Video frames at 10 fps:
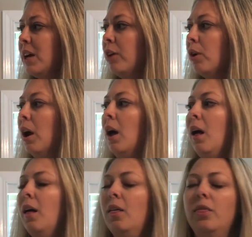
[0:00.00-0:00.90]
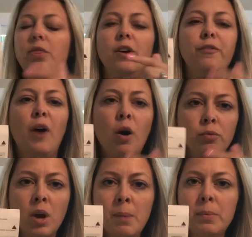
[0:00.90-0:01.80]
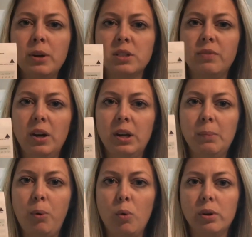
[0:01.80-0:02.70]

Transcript: etc. The phone number is very